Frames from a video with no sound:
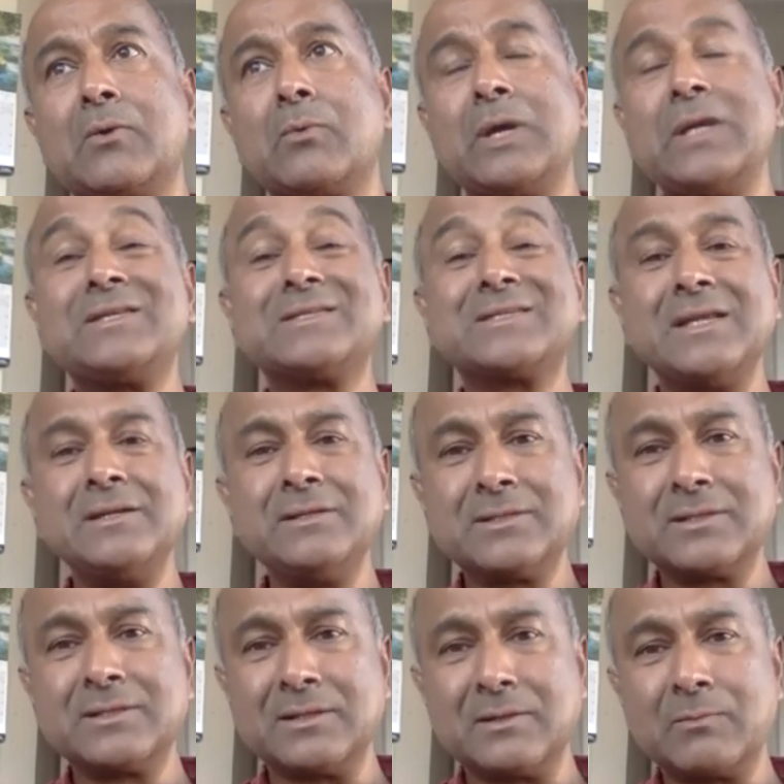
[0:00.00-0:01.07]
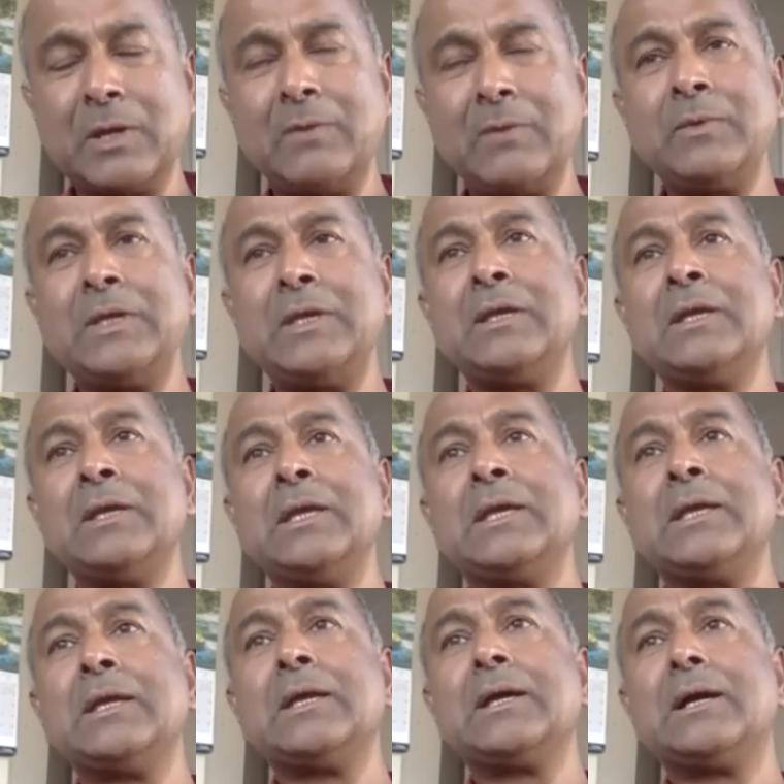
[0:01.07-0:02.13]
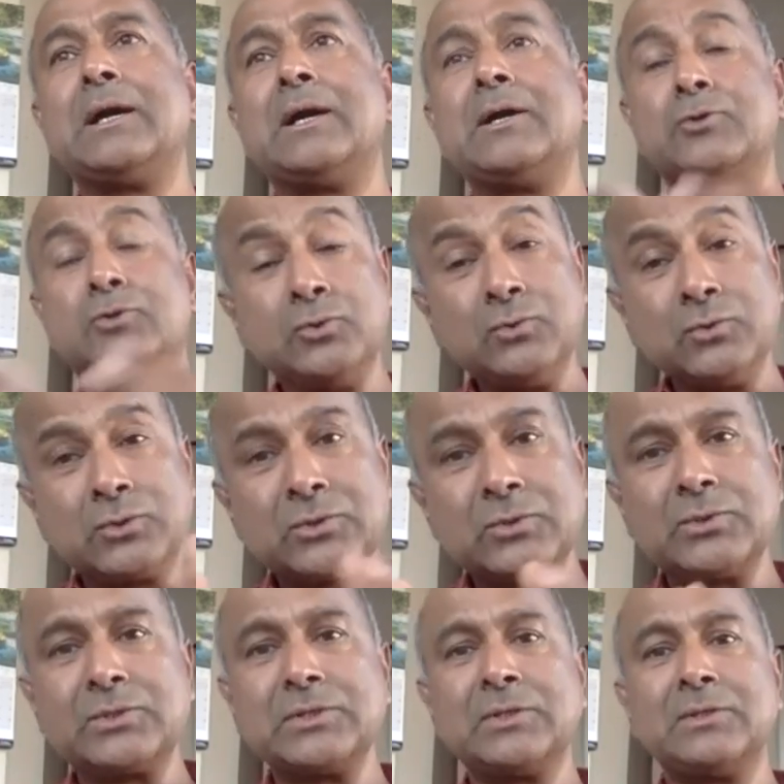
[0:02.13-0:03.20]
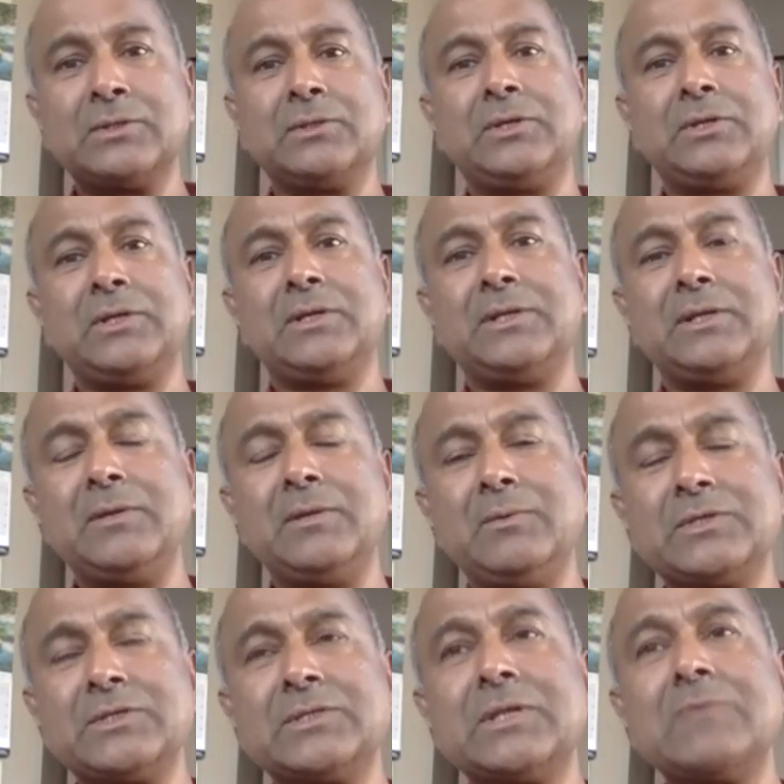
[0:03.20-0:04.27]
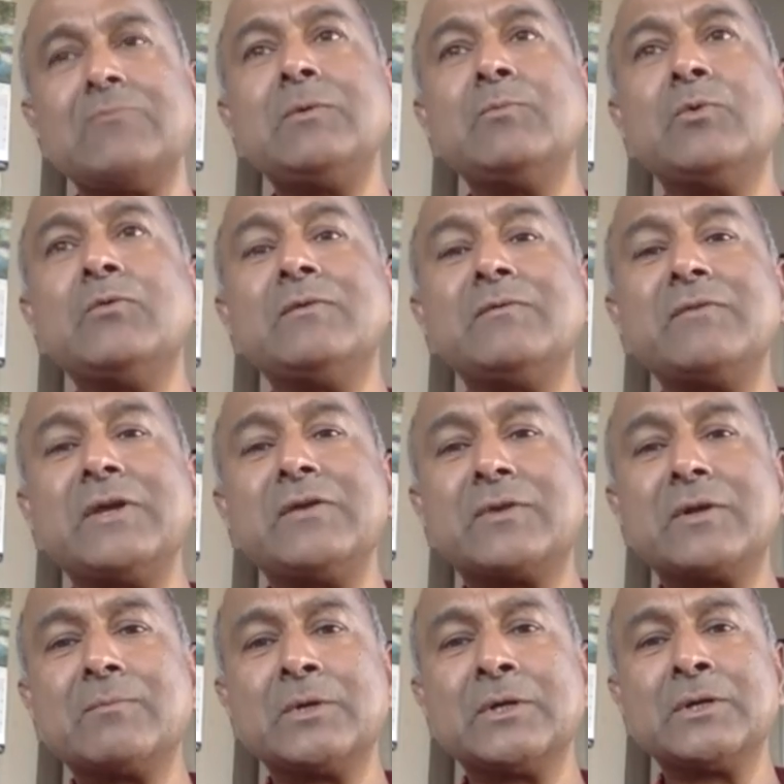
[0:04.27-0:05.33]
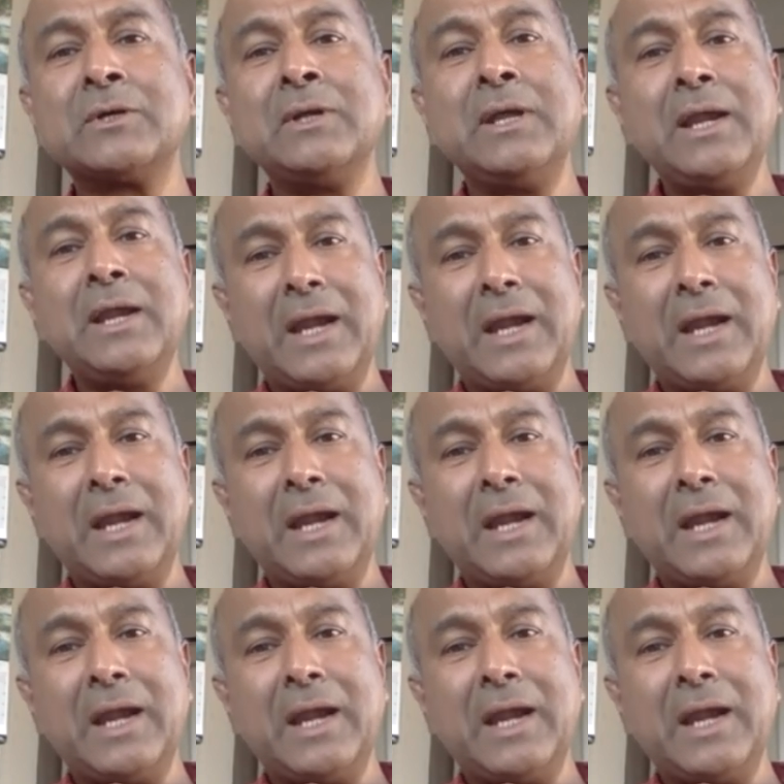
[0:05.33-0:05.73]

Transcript: quite central, where we to social theory, which is that we move away from an